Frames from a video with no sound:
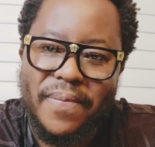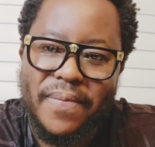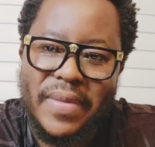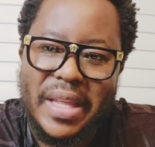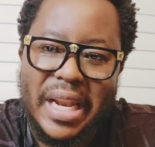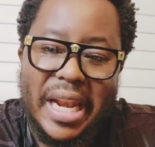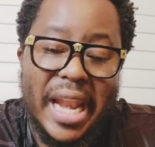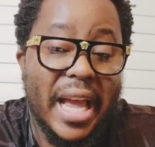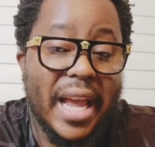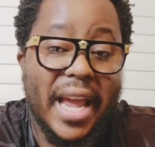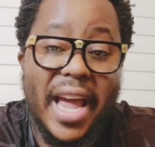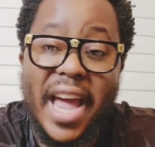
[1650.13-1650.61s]

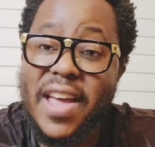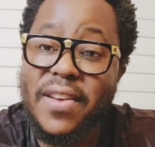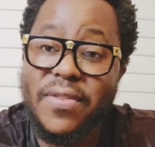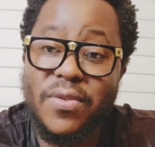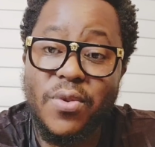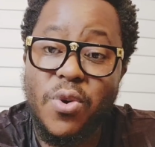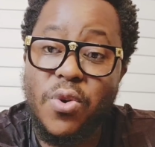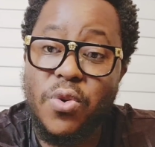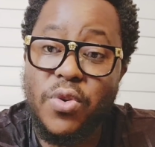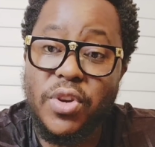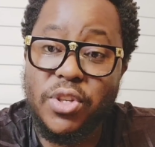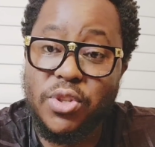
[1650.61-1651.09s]
Like I have
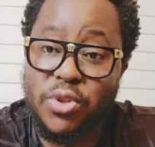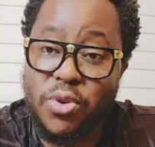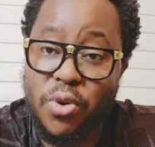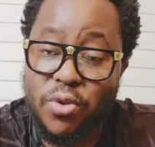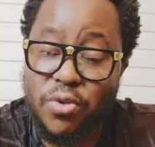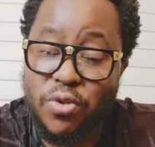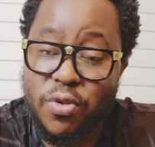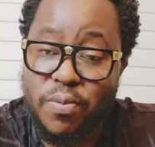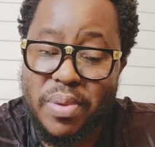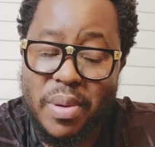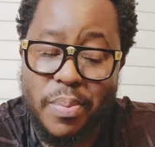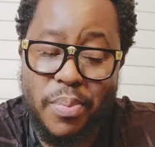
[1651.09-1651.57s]
always told
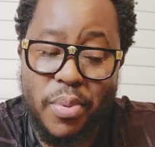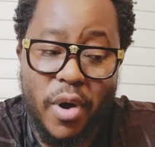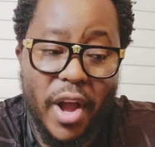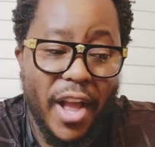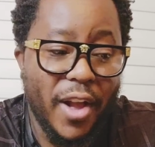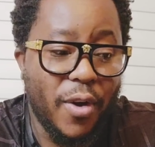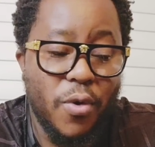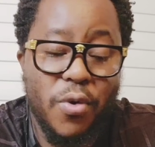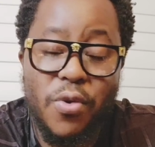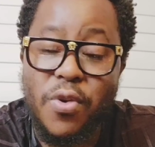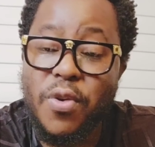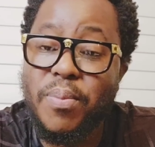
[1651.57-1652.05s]
you people, I
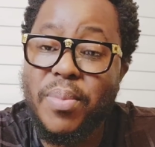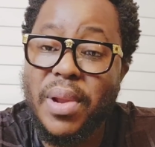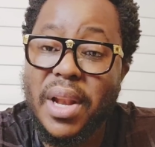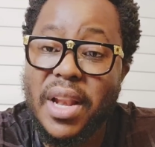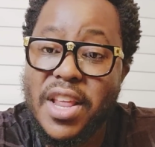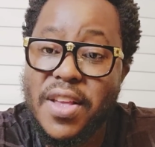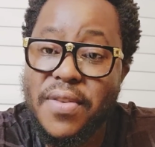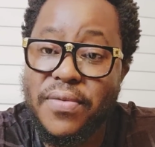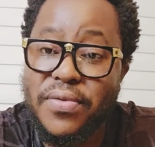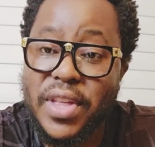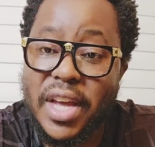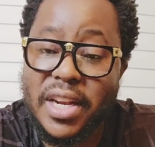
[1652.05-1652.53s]
couldn't
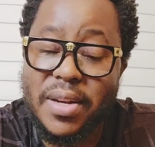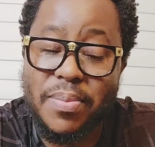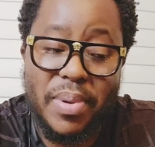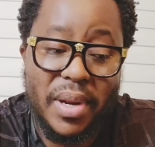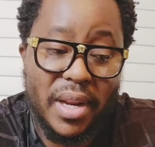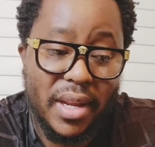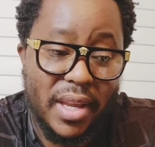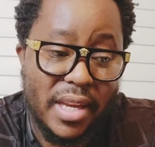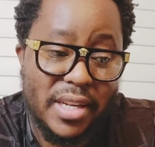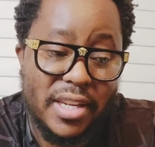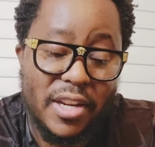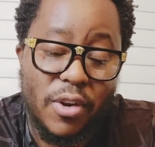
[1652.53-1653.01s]
believe that
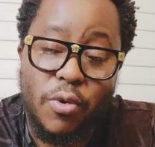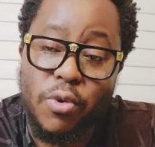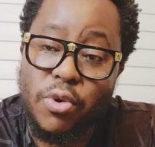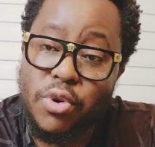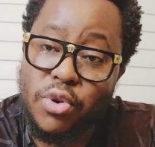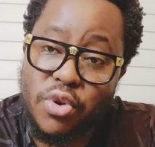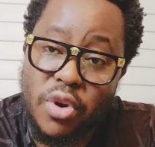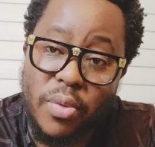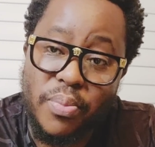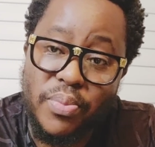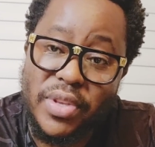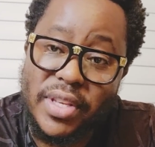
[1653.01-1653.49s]
Berekete could
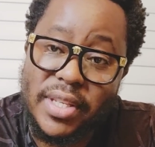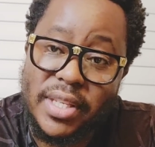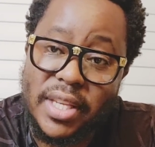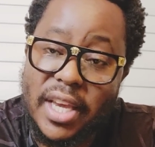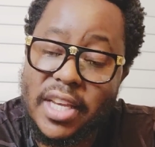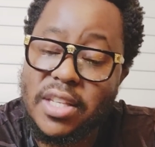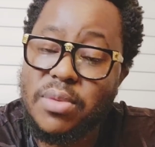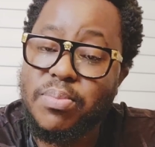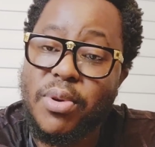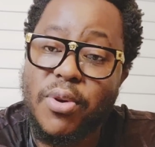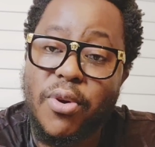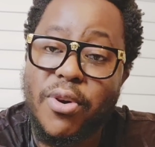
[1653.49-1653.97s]
drop this case
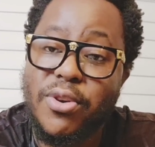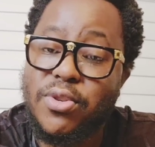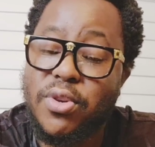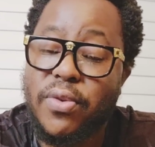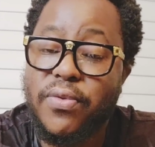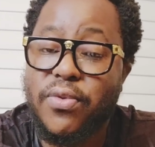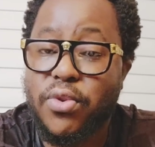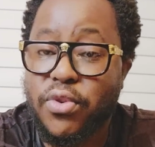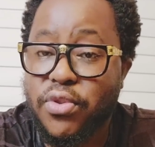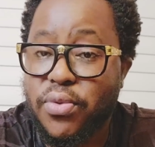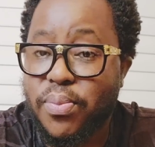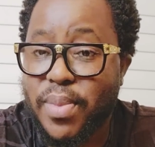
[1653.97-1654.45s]
because of
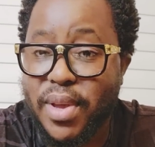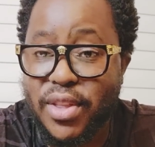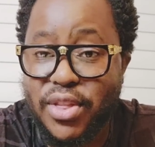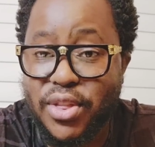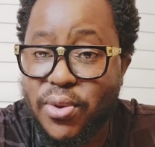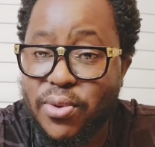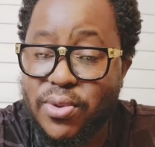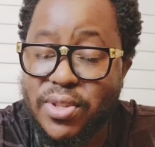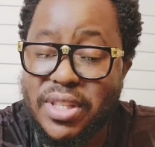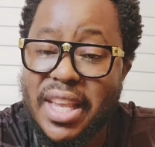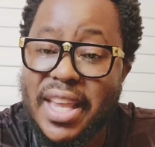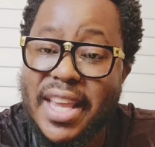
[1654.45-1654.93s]
Ruth
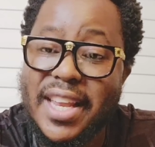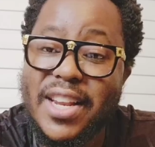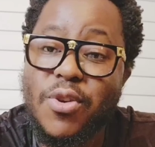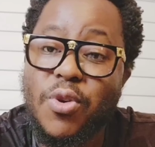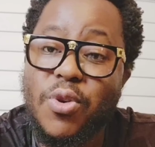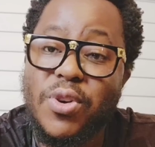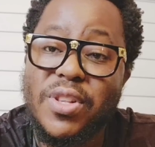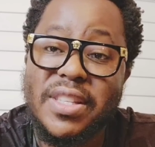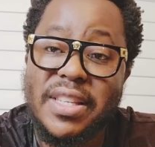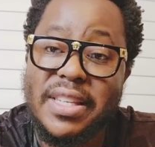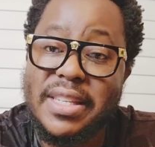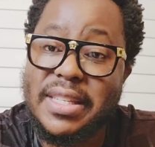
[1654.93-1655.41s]
Mathew's
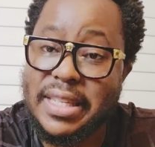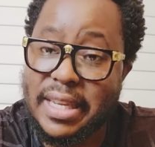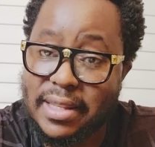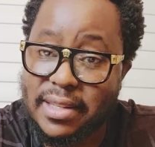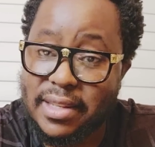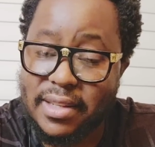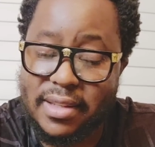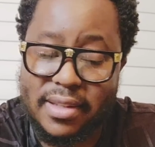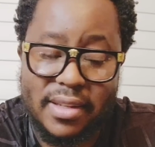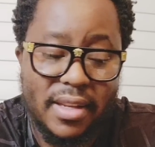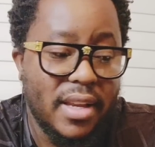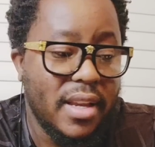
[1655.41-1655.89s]

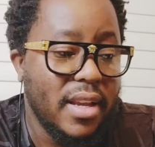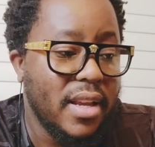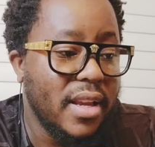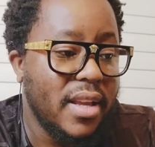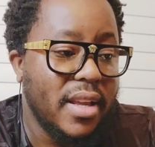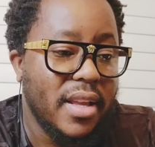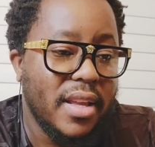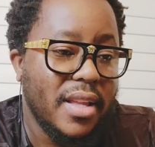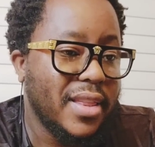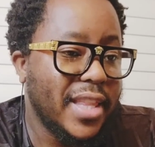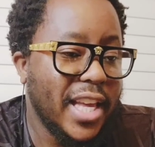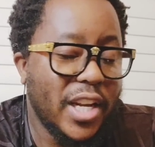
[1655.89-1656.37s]
inconsistencies.
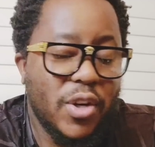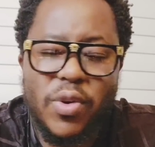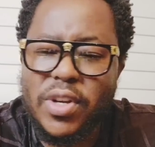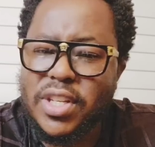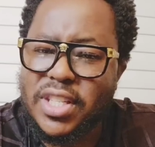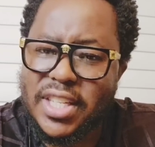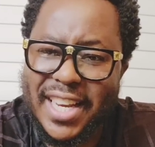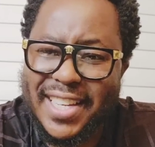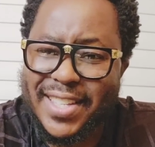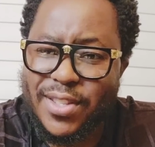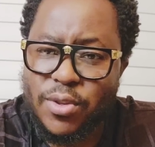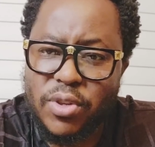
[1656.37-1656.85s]
That was
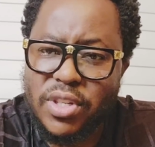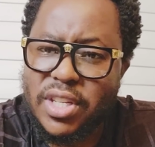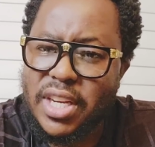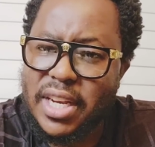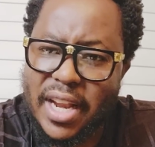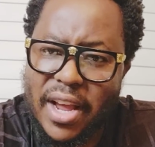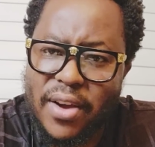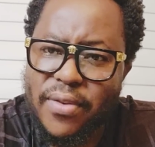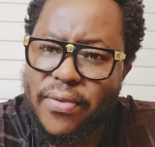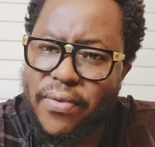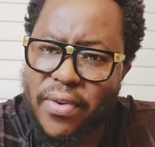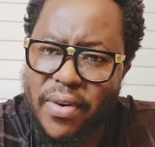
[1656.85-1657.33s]
just not
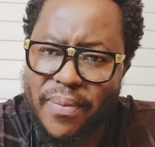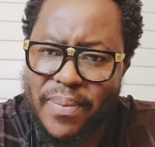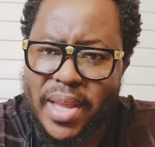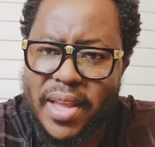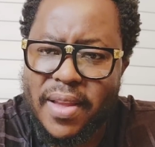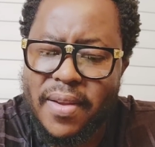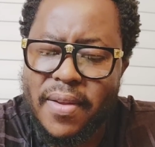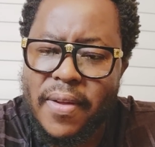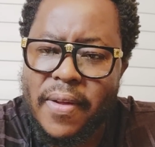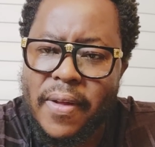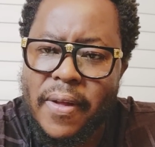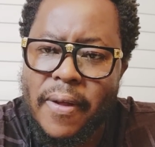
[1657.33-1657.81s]
enough for me.
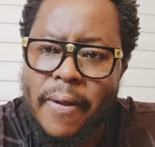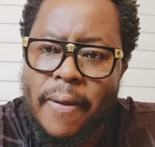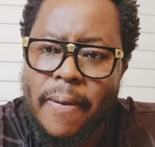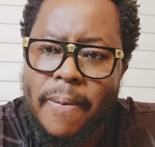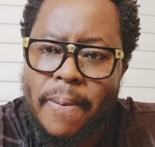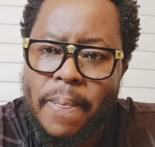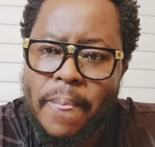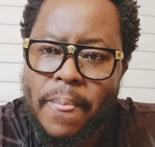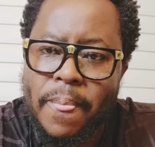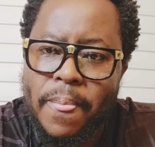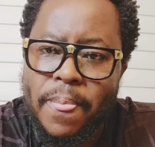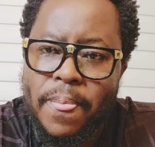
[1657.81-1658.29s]

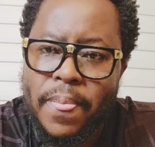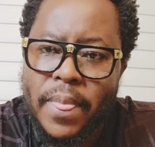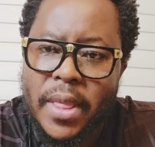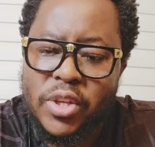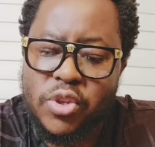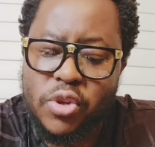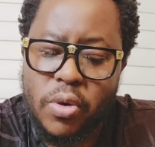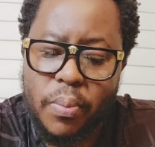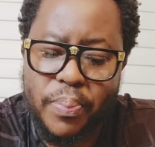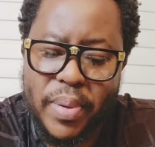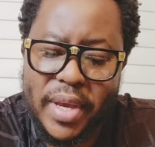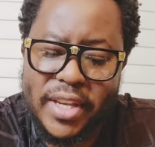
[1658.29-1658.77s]

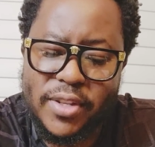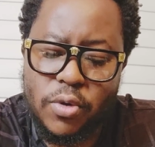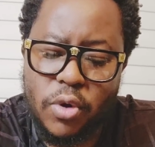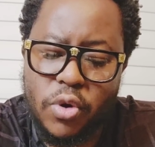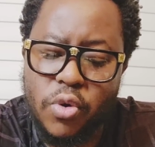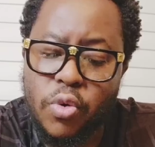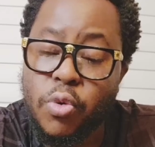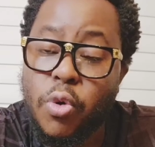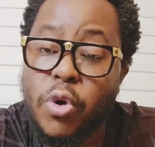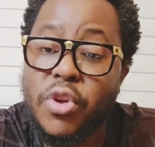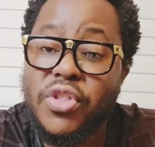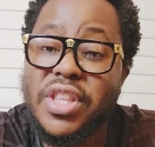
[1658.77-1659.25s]
So based
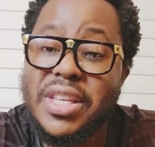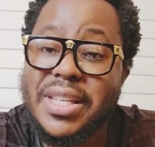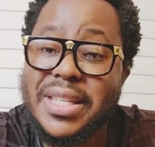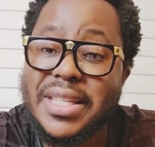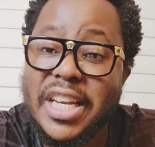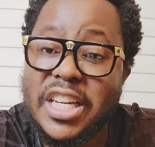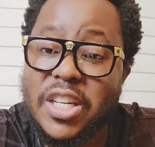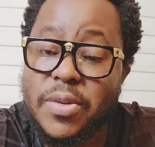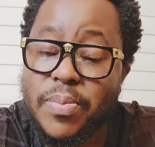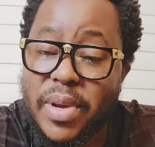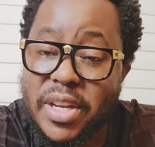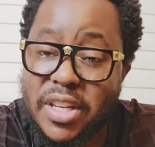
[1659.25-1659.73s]
on the
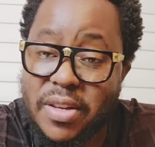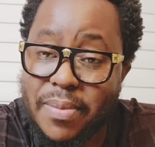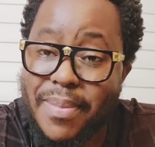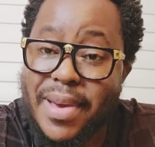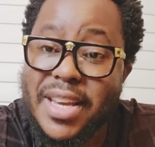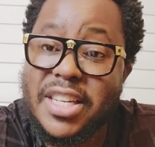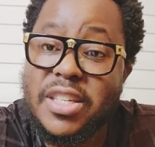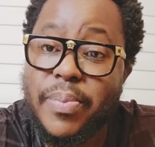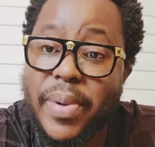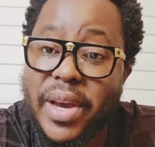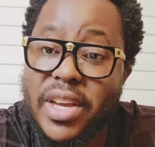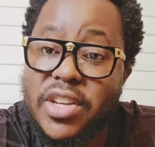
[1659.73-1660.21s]
statement
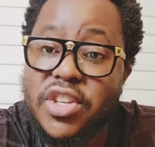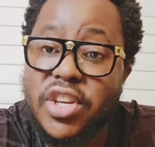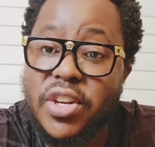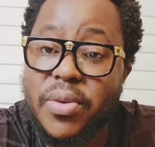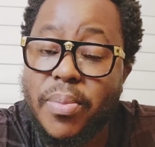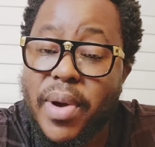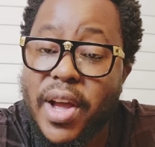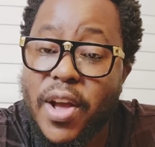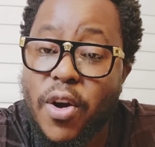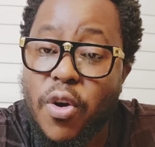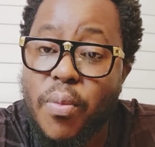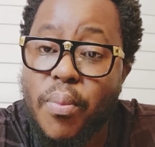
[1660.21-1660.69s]
made by
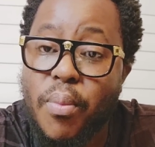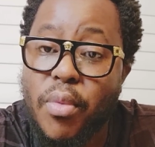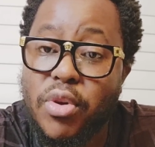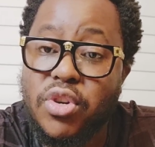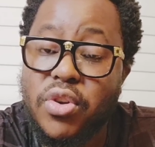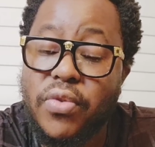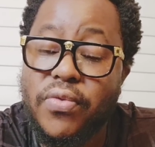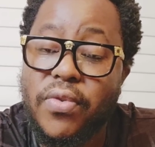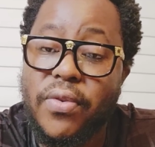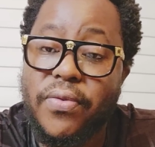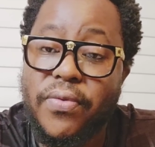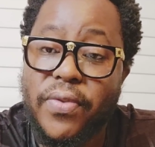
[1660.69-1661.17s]
Jeremiah
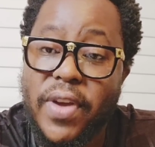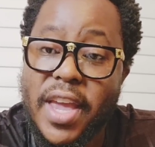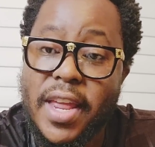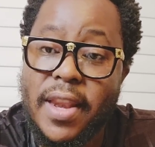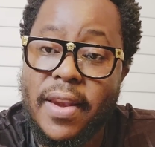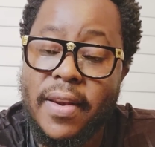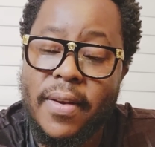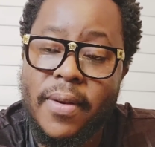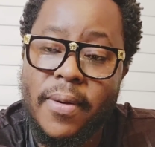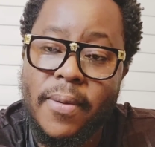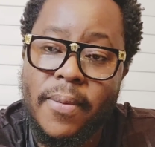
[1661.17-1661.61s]
Omoto for fame,